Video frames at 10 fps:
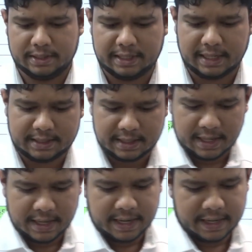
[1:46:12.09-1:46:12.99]
Just
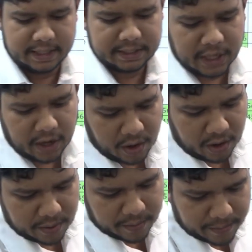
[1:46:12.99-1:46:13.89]

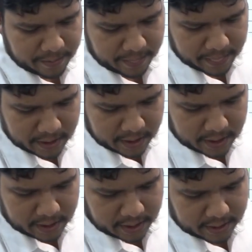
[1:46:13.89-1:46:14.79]
disallow
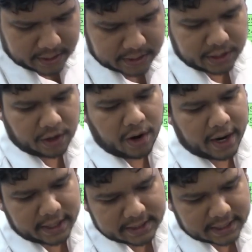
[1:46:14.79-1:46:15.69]

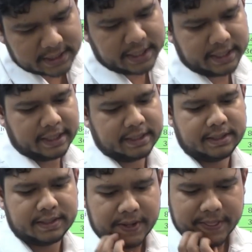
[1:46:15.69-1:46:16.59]
under section 10.